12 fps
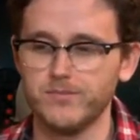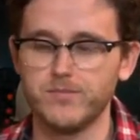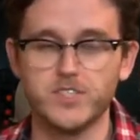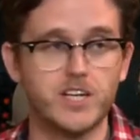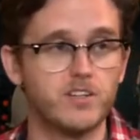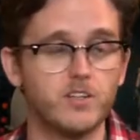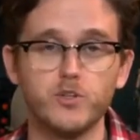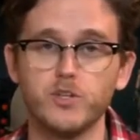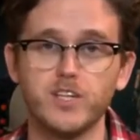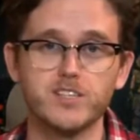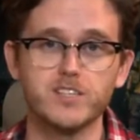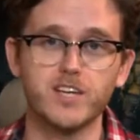Tell who you
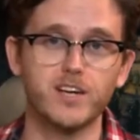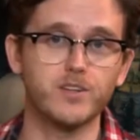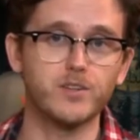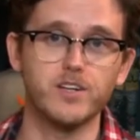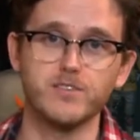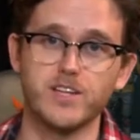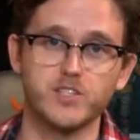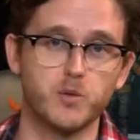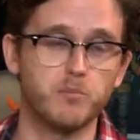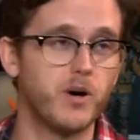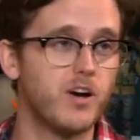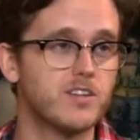need to tell, if that's your
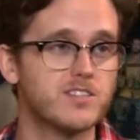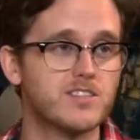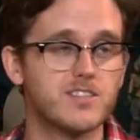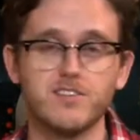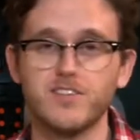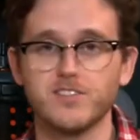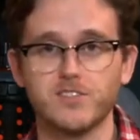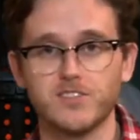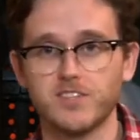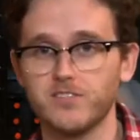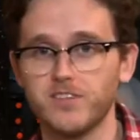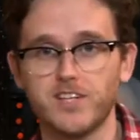boss, if that's your
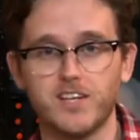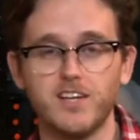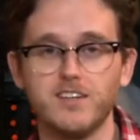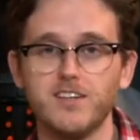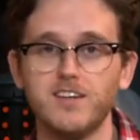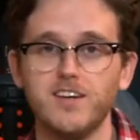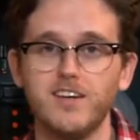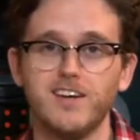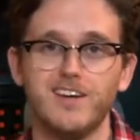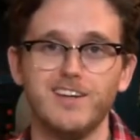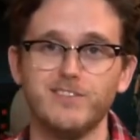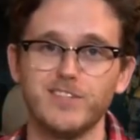significant other,
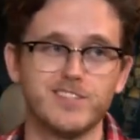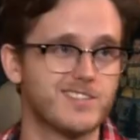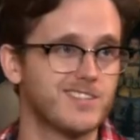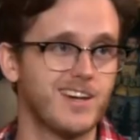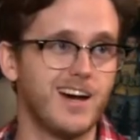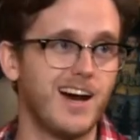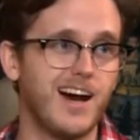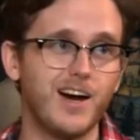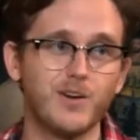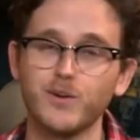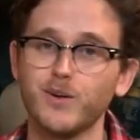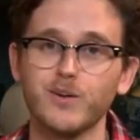if it's, I
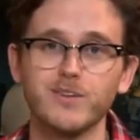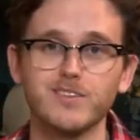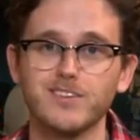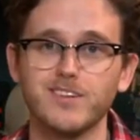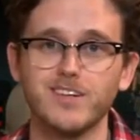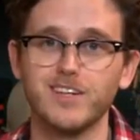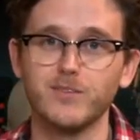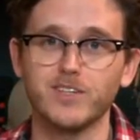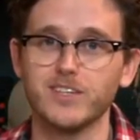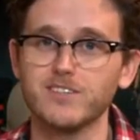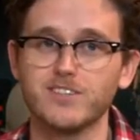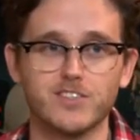don't know, anyone
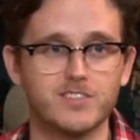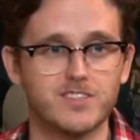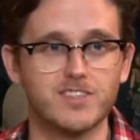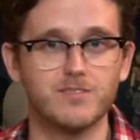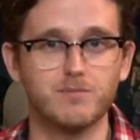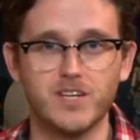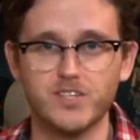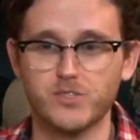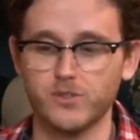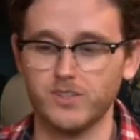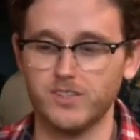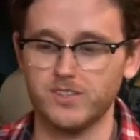else, just to make
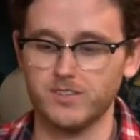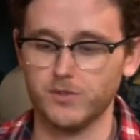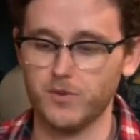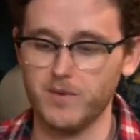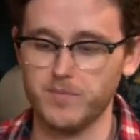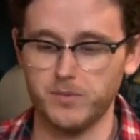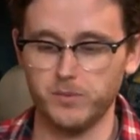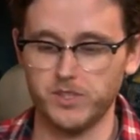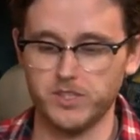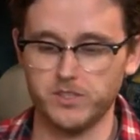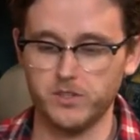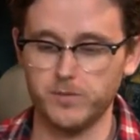sure that the right people
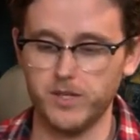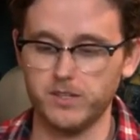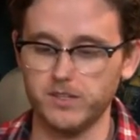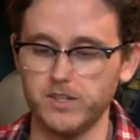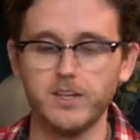need to know about it.